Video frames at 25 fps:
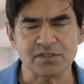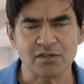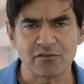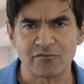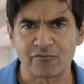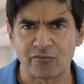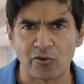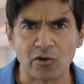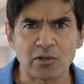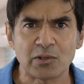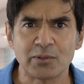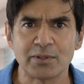
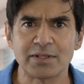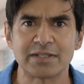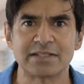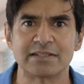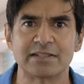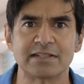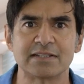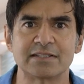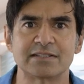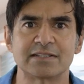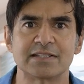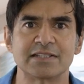Following
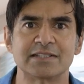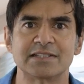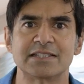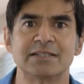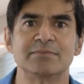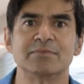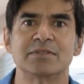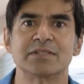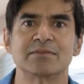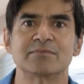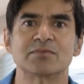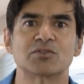this, his
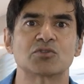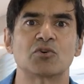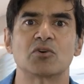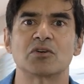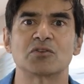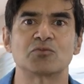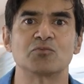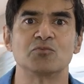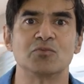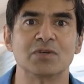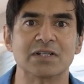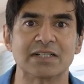symptoms
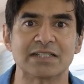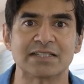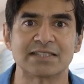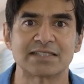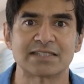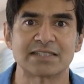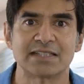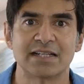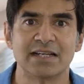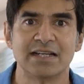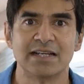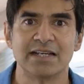got
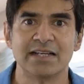worse.